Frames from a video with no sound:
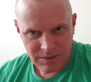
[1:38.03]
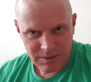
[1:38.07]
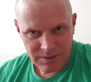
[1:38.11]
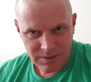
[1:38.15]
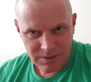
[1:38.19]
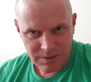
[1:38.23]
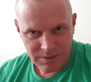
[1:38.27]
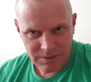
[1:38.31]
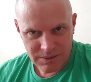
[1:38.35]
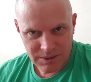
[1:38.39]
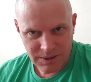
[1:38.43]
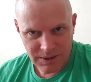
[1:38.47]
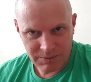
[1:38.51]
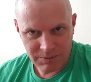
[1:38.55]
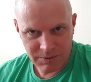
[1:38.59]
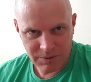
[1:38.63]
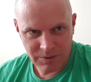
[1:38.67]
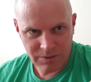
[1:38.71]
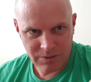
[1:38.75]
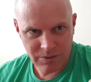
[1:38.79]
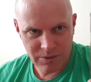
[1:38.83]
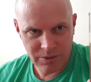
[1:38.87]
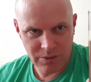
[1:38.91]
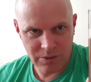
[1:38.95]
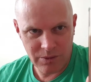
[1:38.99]
It's coming
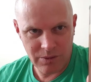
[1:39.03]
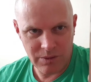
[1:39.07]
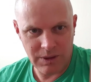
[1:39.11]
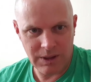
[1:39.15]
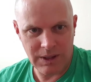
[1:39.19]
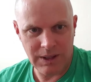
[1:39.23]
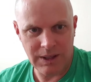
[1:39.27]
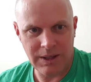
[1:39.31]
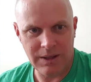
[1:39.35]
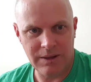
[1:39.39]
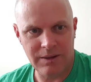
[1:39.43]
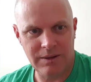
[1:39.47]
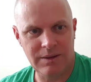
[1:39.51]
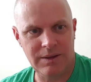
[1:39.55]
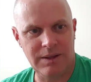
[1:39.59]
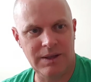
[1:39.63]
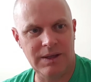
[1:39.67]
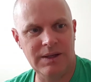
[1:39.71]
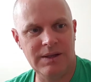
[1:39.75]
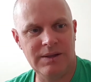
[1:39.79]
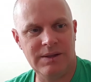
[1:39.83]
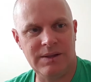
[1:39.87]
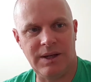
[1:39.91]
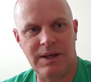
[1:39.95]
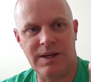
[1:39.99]
through, yeah,
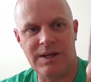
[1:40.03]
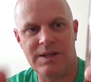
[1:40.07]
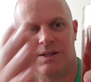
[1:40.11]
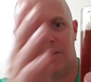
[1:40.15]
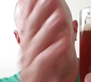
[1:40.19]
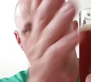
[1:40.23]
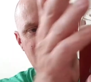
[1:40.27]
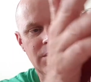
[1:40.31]
it's hazy,